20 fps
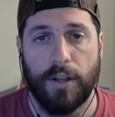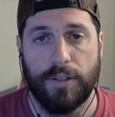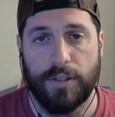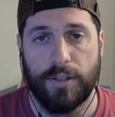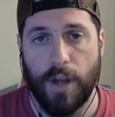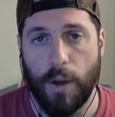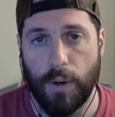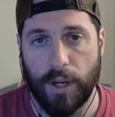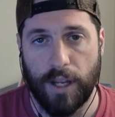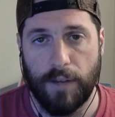
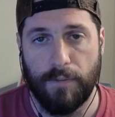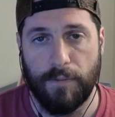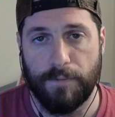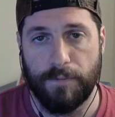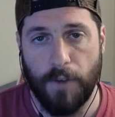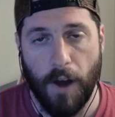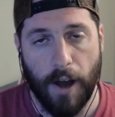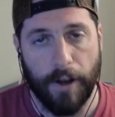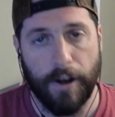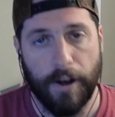token
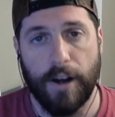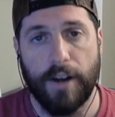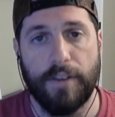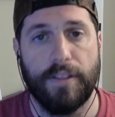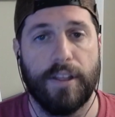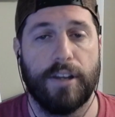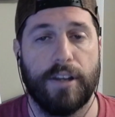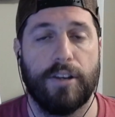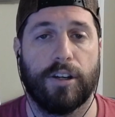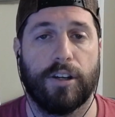fodder
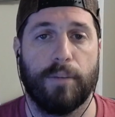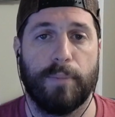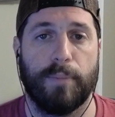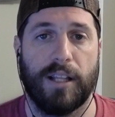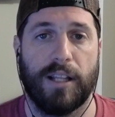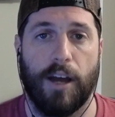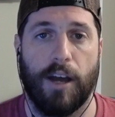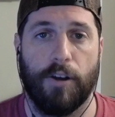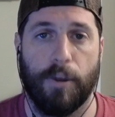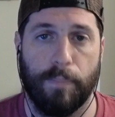that you're going to be
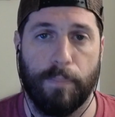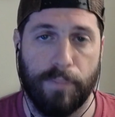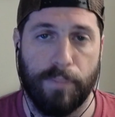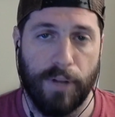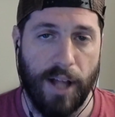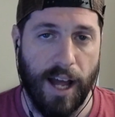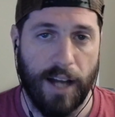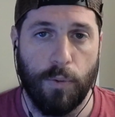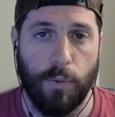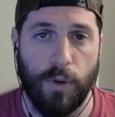allowed to
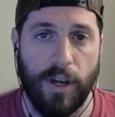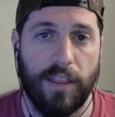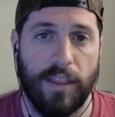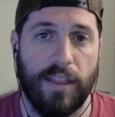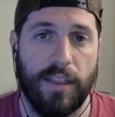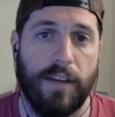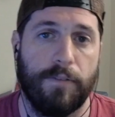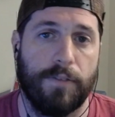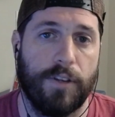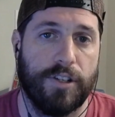block with
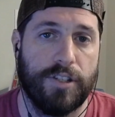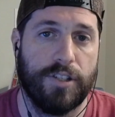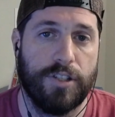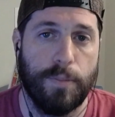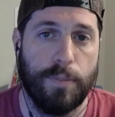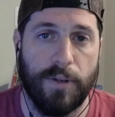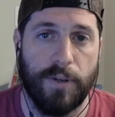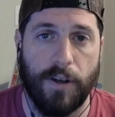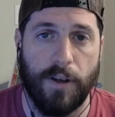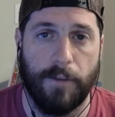if they're
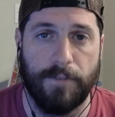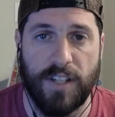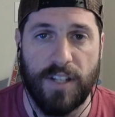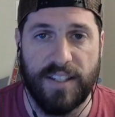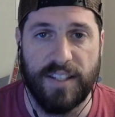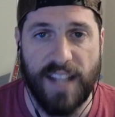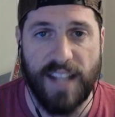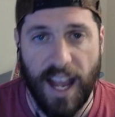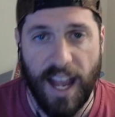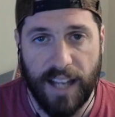stupid enough to
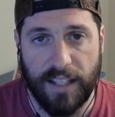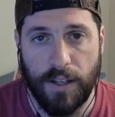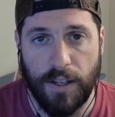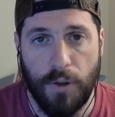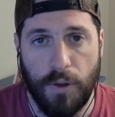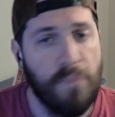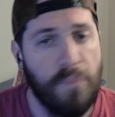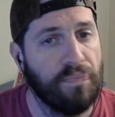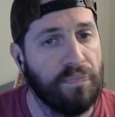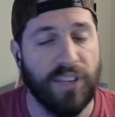attack you.